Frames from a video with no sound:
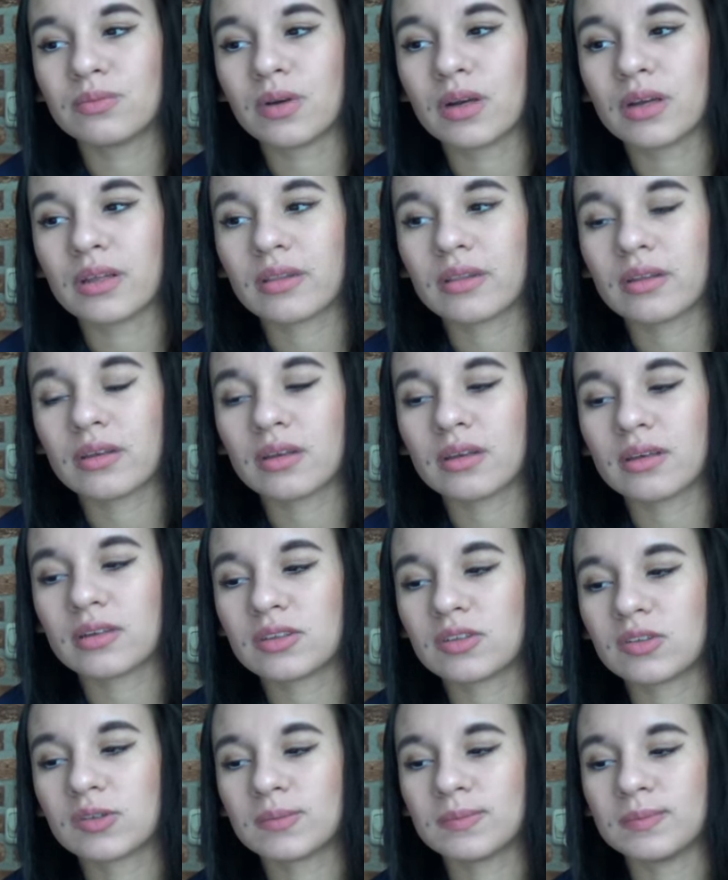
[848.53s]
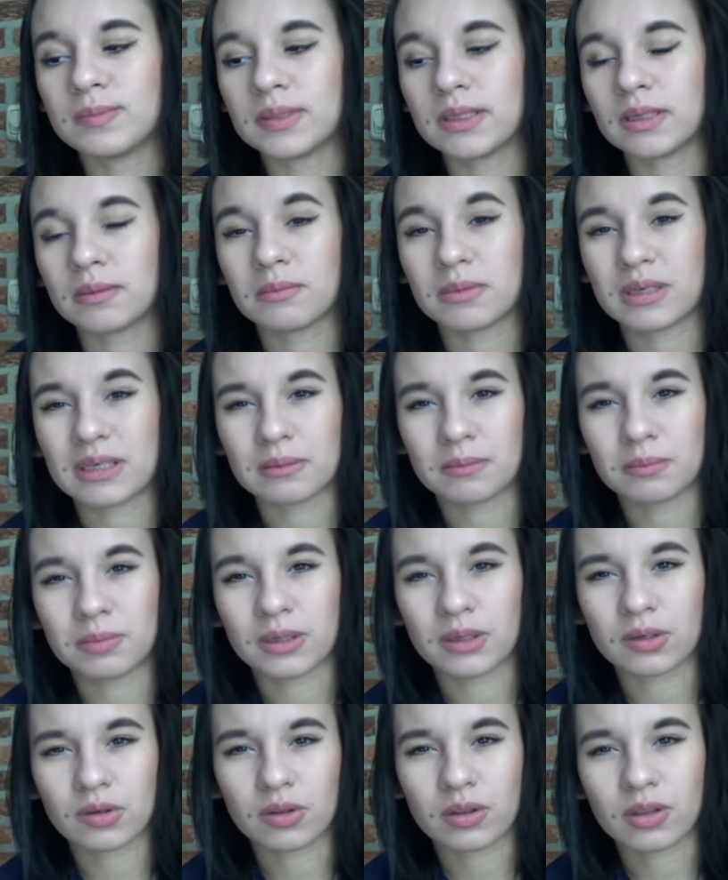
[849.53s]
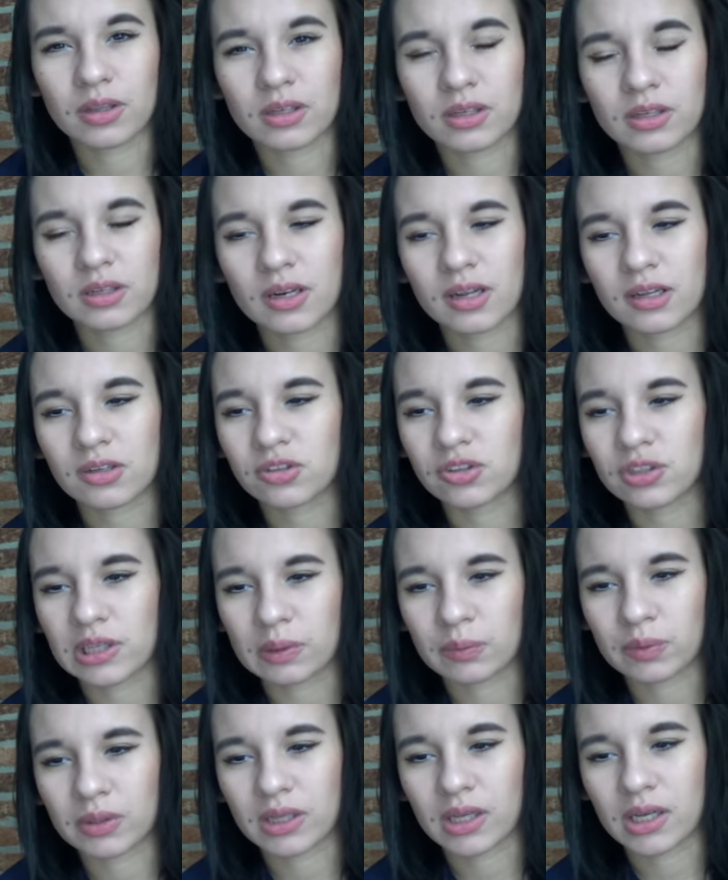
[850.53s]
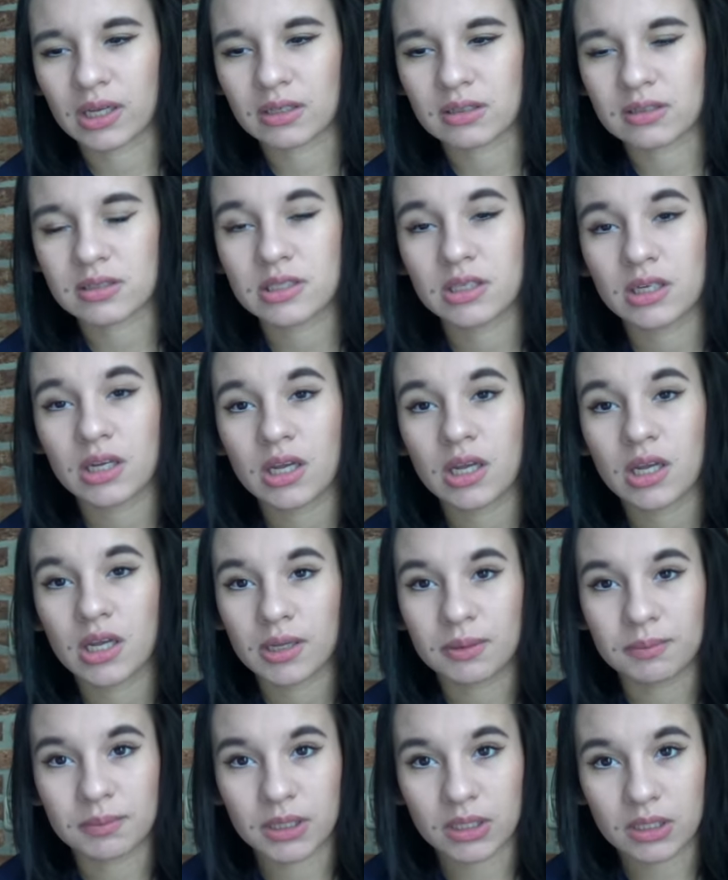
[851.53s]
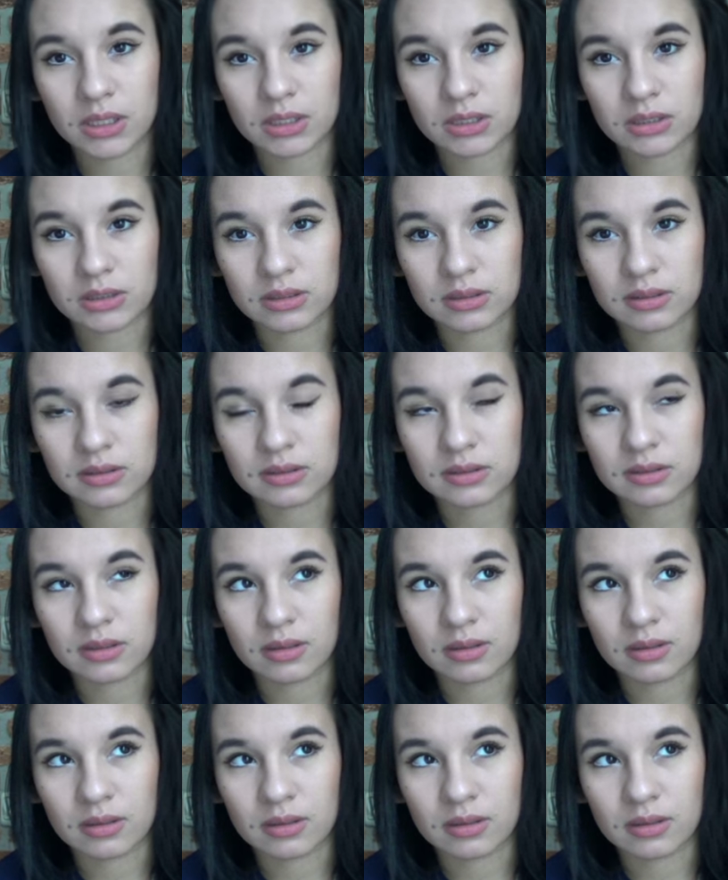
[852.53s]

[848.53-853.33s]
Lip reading: I think it's being made bigger than it actually really is, because